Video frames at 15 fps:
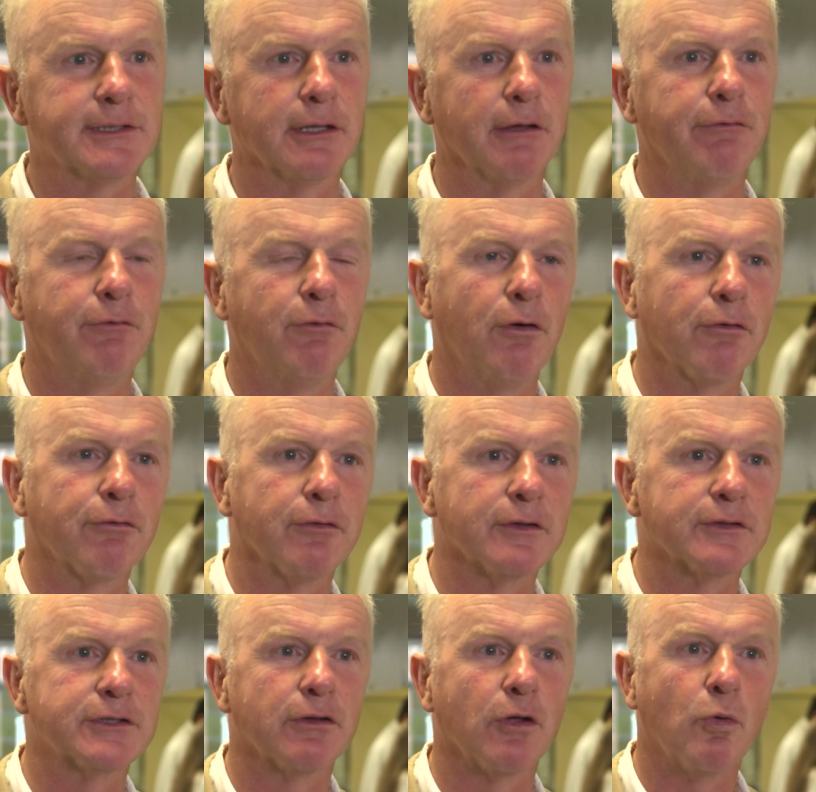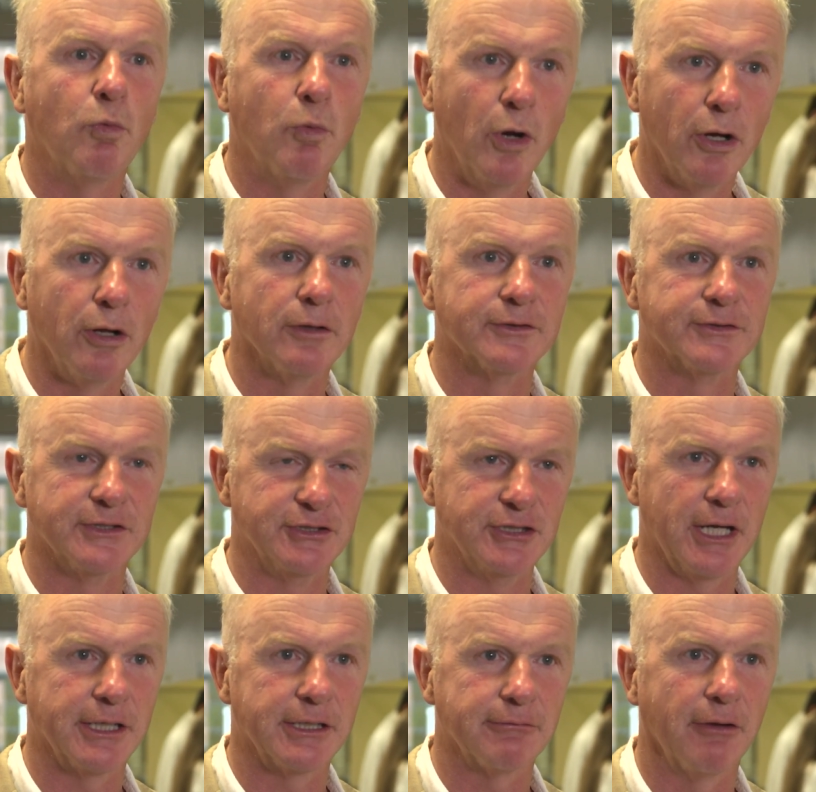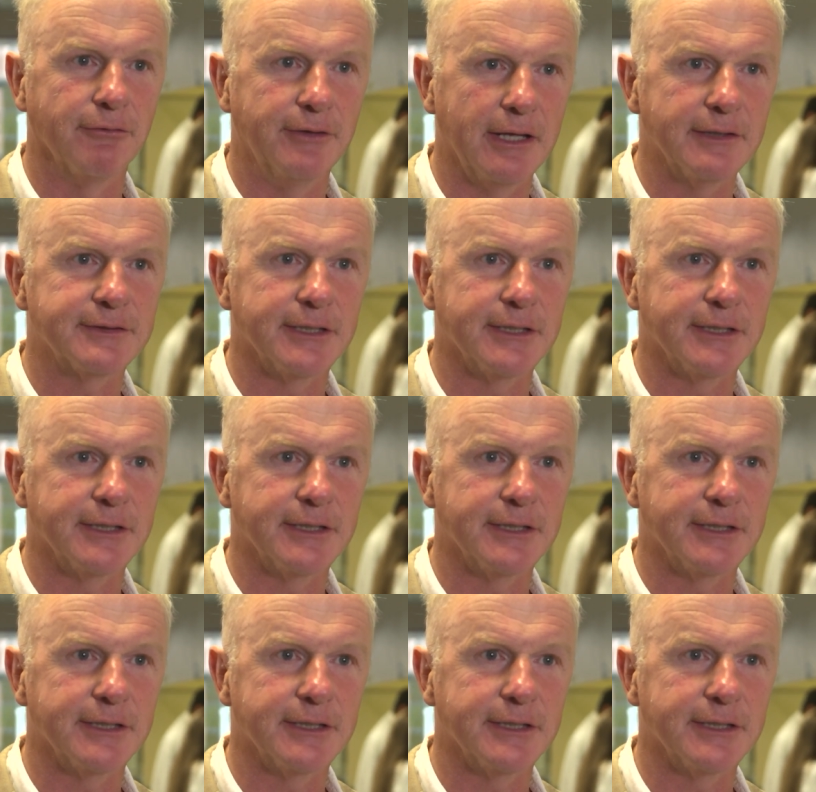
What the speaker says: at the forefront of the world's agenda on net